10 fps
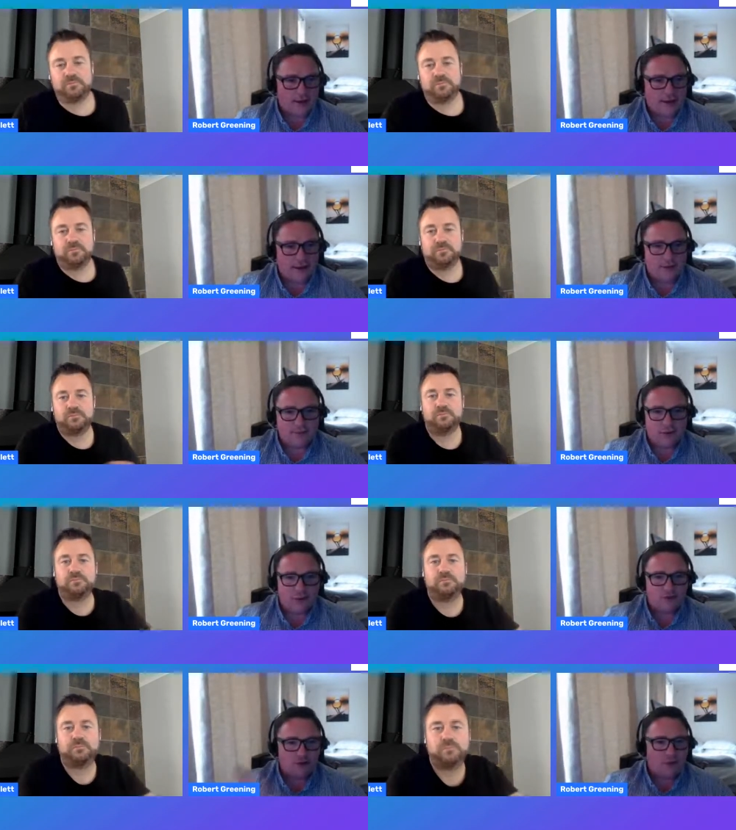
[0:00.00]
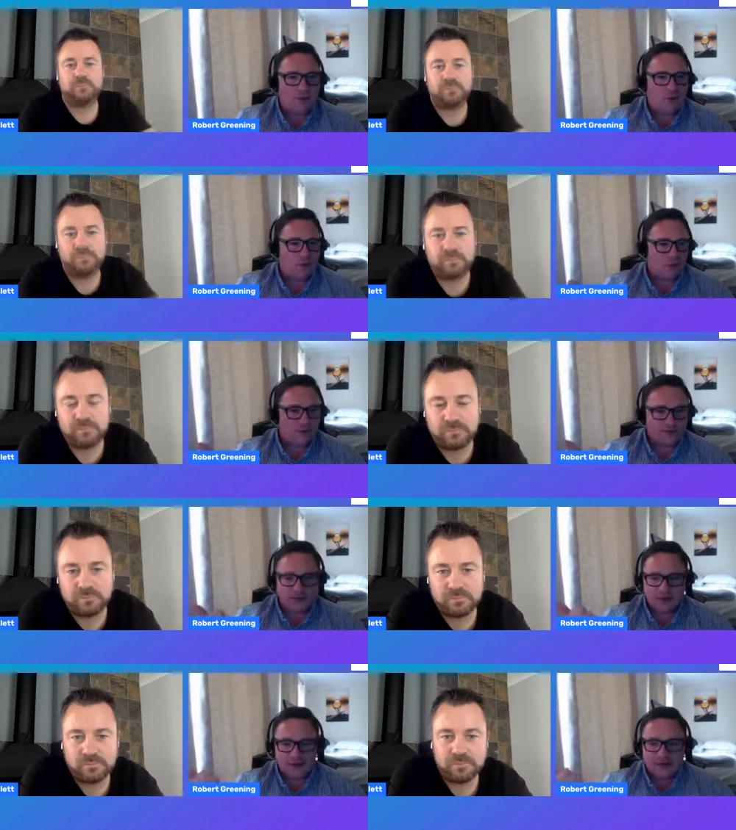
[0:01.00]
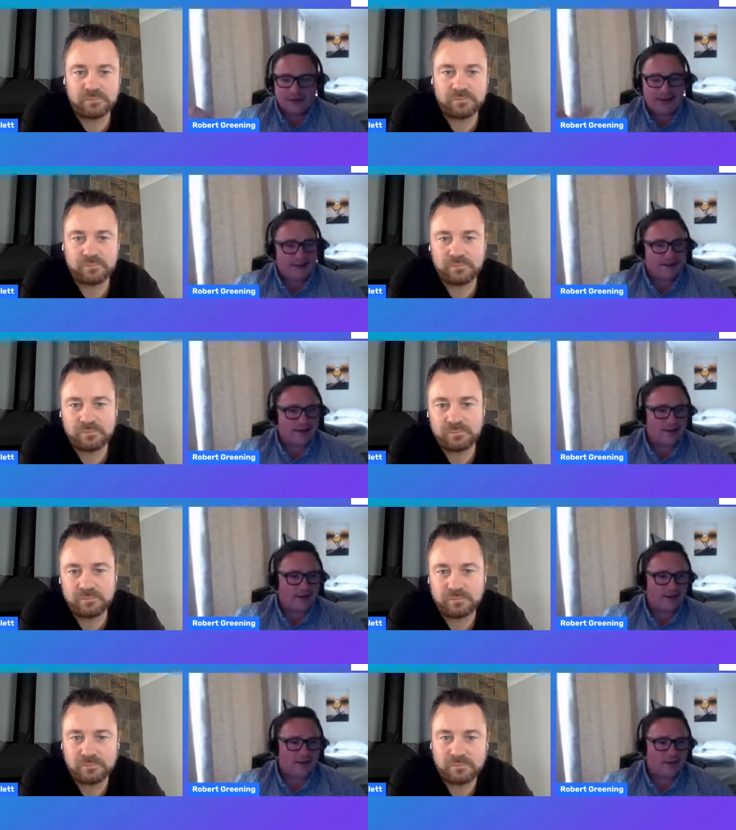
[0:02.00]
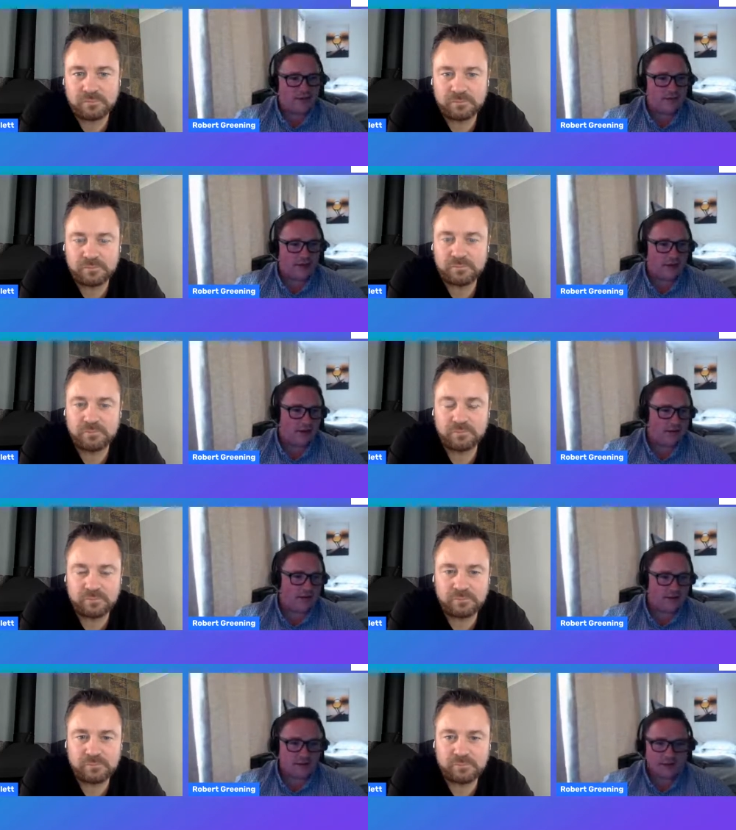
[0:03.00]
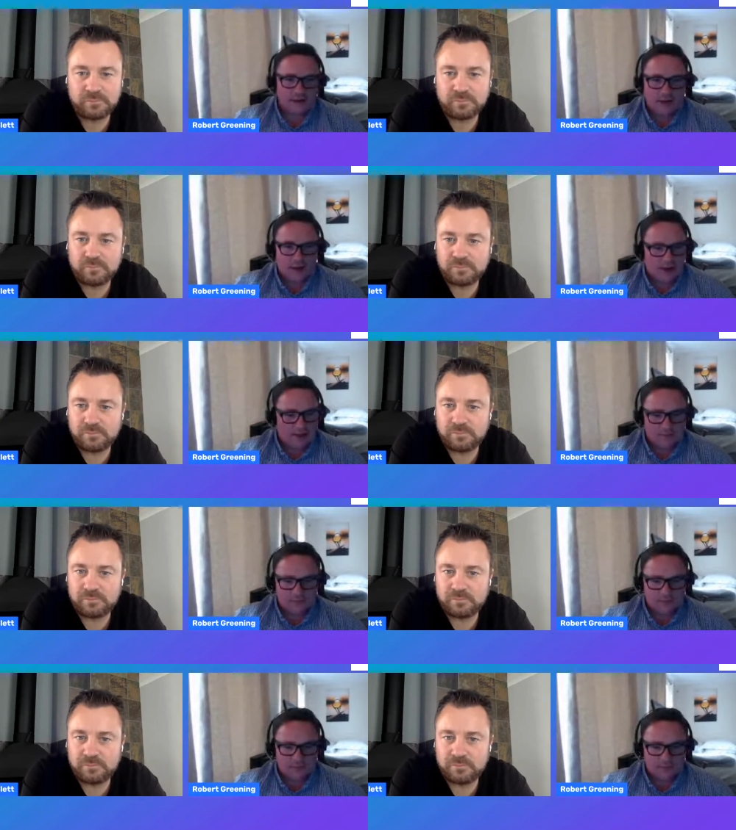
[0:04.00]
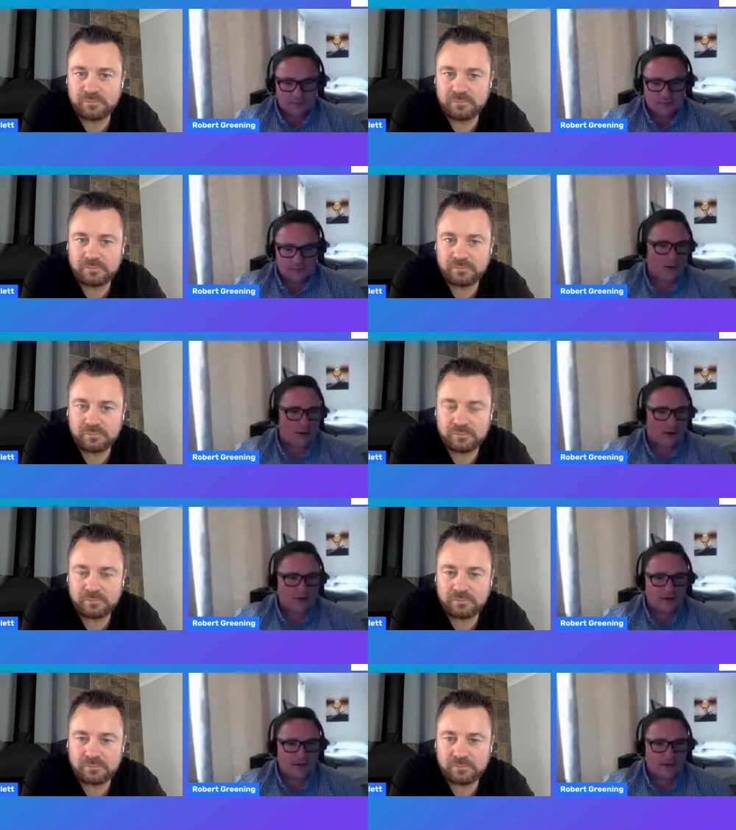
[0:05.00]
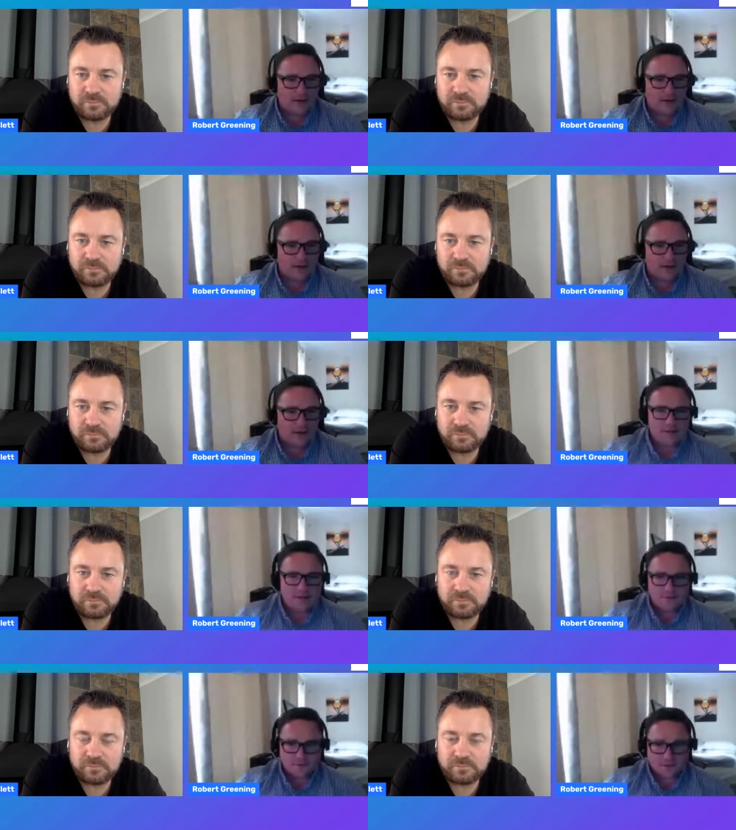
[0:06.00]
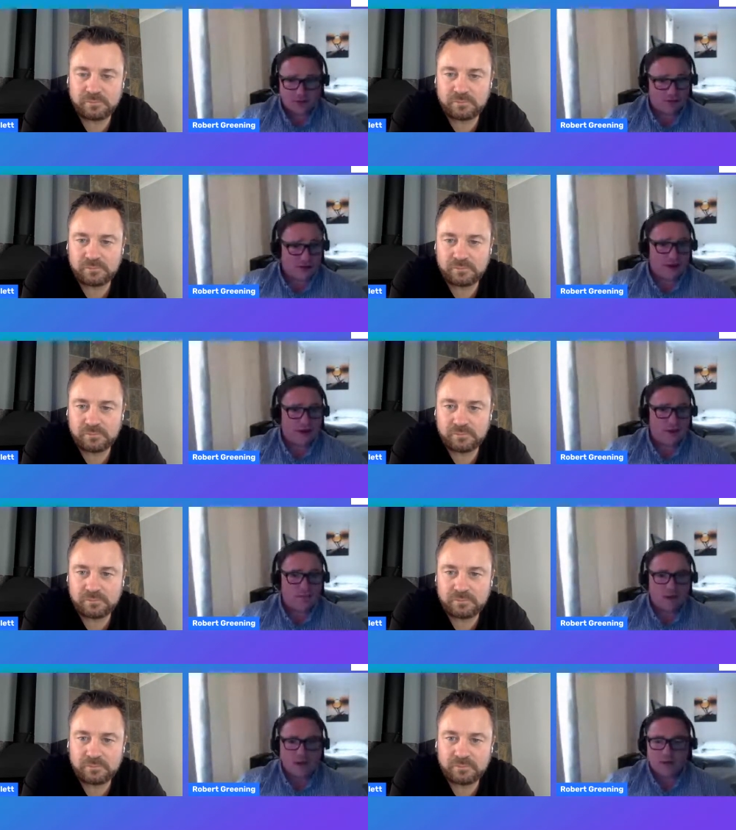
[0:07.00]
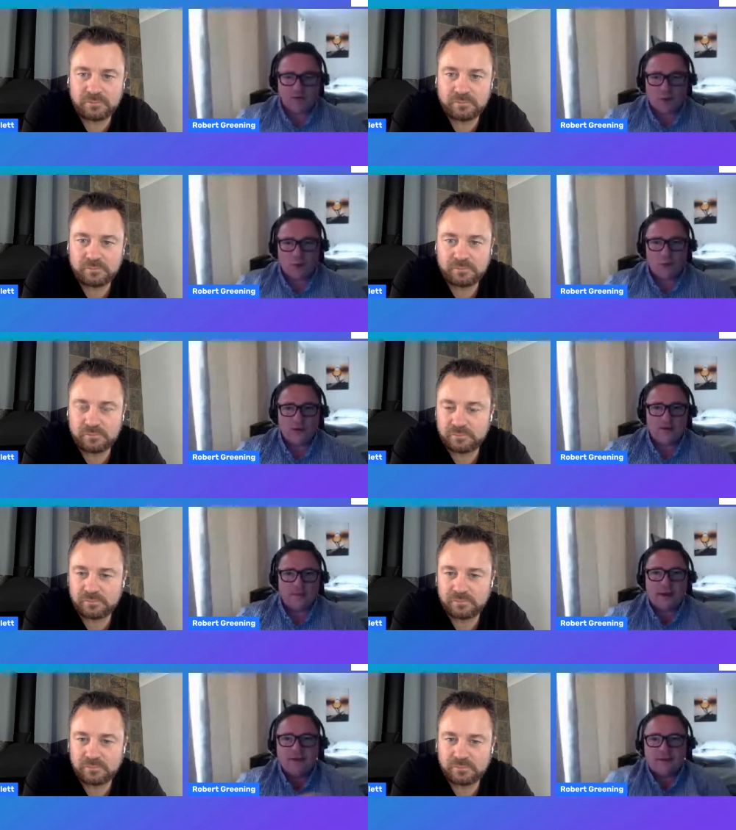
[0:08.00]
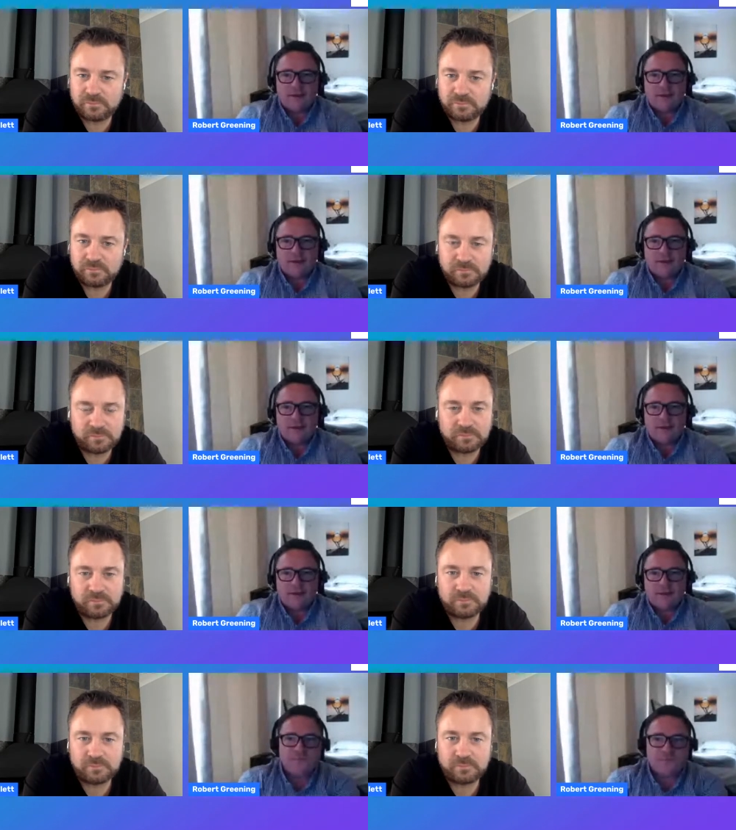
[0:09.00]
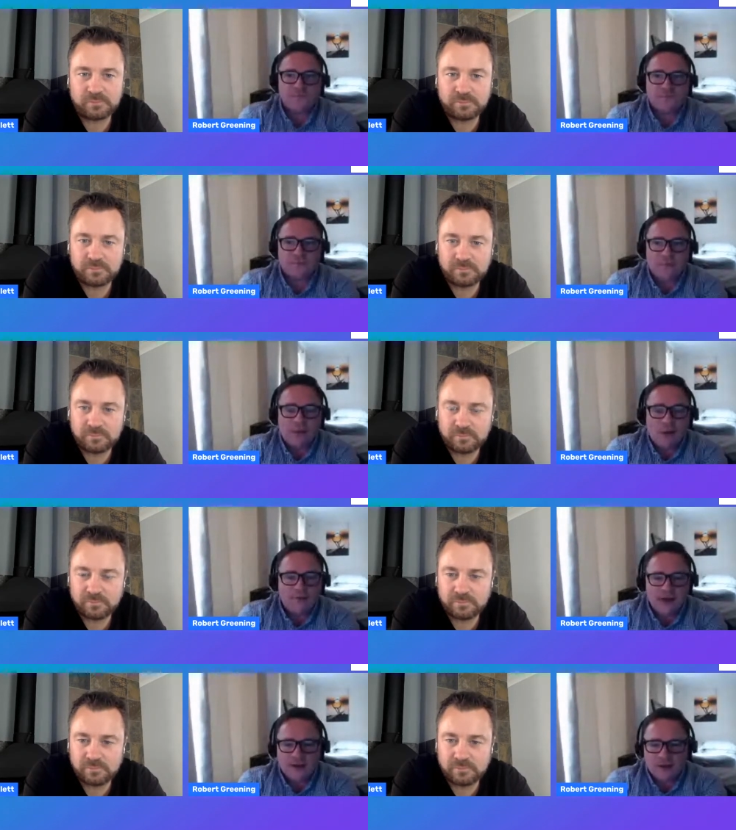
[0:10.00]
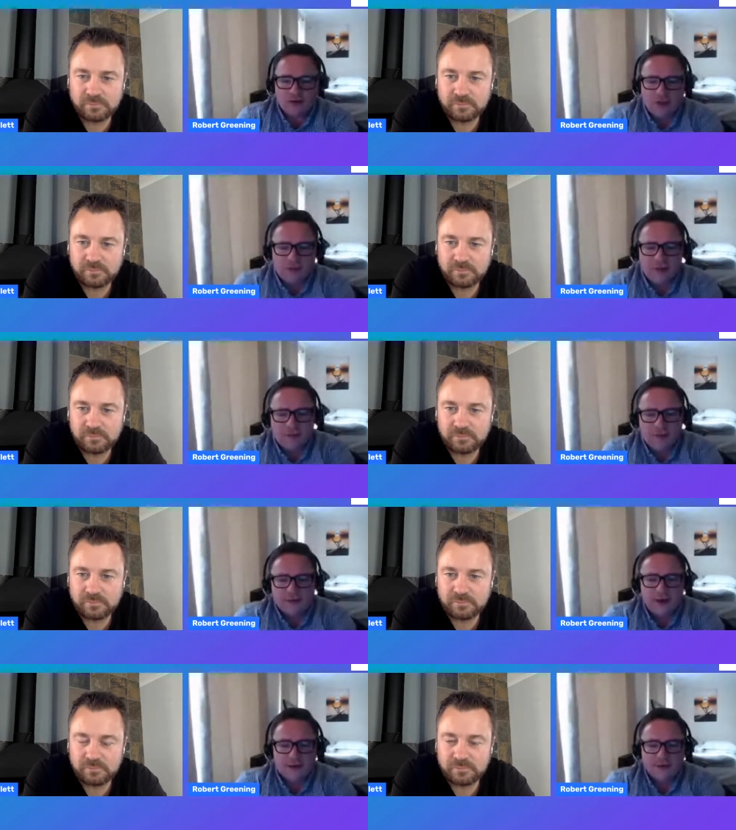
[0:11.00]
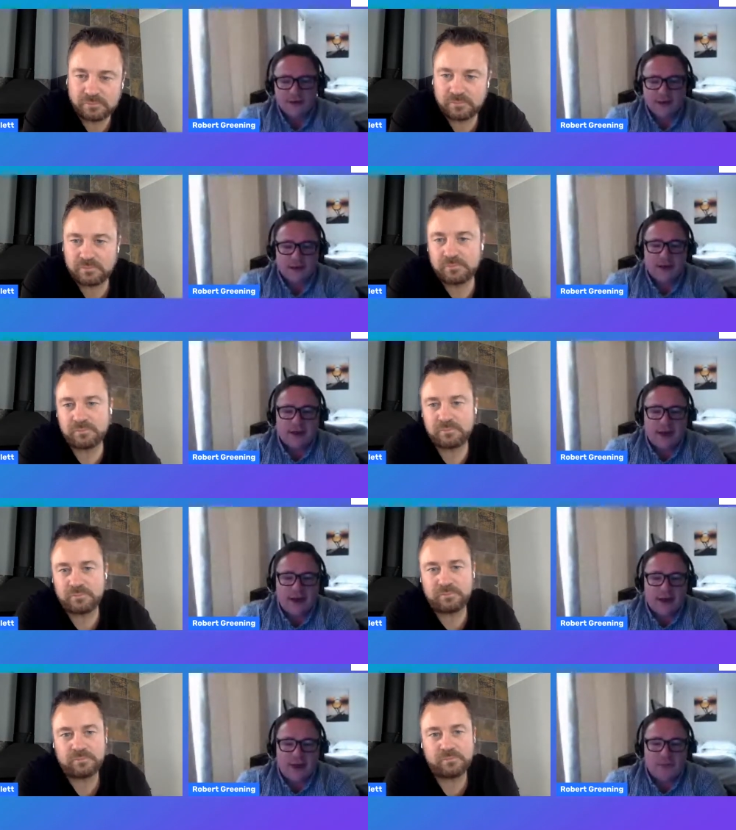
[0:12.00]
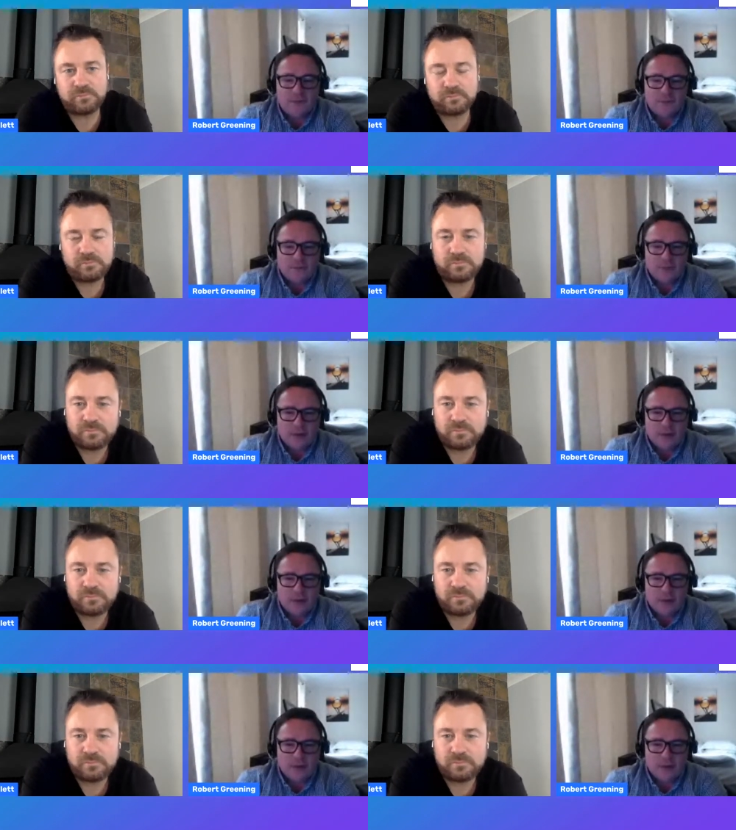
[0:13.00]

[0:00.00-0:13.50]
Speaker 1: you know, you've got job boards, LinkedIn licenses, um, CV parsing, all these your CRM. You've got all these pieces of um, of technology within the business. Um,